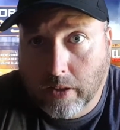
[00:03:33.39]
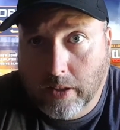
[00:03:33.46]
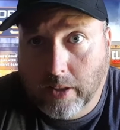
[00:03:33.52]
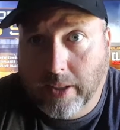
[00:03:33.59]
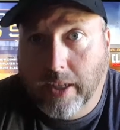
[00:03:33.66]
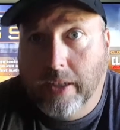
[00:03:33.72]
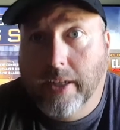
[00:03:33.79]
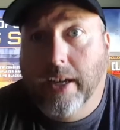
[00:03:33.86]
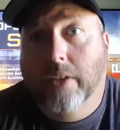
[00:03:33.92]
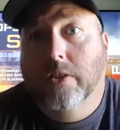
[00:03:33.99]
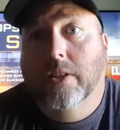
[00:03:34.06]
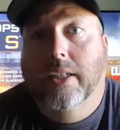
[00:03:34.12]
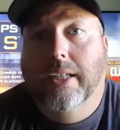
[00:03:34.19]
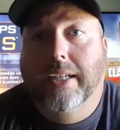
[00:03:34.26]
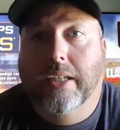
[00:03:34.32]
that they announced
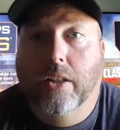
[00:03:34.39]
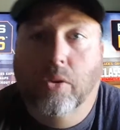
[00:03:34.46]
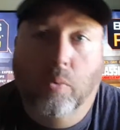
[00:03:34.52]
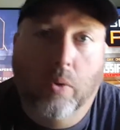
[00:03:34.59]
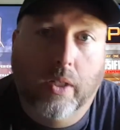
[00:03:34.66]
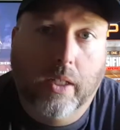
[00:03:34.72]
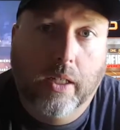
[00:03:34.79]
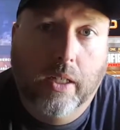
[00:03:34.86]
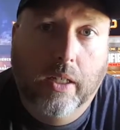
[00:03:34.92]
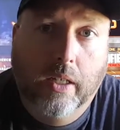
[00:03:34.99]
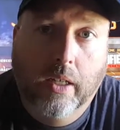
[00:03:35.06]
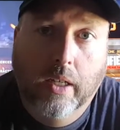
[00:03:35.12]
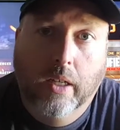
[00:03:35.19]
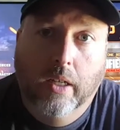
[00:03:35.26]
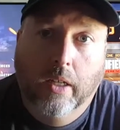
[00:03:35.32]
at E3.
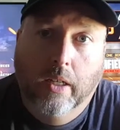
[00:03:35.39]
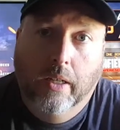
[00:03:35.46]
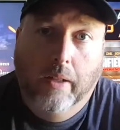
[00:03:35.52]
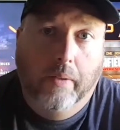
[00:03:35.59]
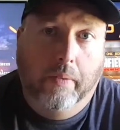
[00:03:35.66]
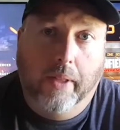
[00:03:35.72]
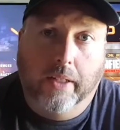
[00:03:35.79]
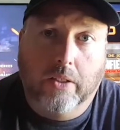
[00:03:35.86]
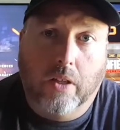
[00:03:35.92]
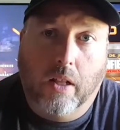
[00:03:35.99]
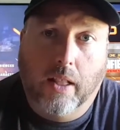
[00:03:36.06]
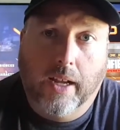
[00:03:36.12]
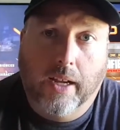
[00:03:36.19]
That's all I